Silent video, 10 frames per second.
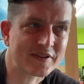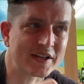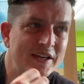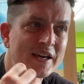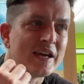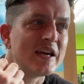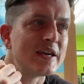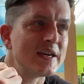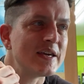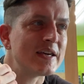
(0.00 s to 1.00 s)
Like,
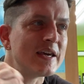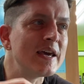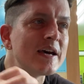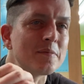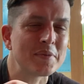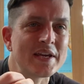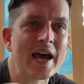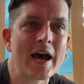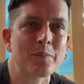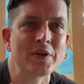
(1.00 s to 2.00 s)
he can't be
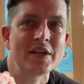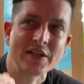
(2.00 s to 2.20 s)
happy.